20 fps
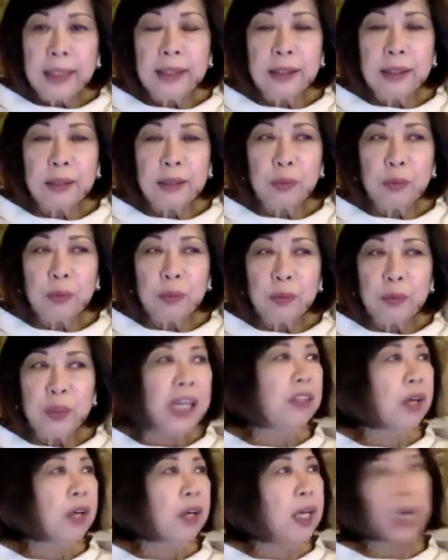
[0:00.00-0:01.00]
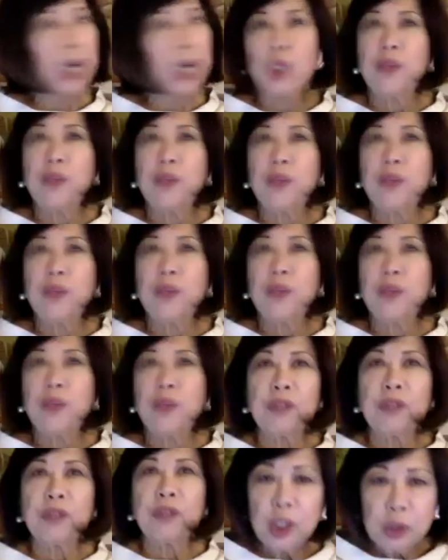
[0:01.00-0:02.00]
We never run out of
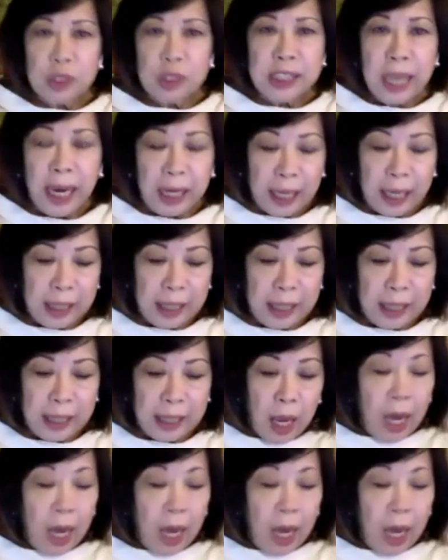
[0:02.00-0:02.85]
things to say, and I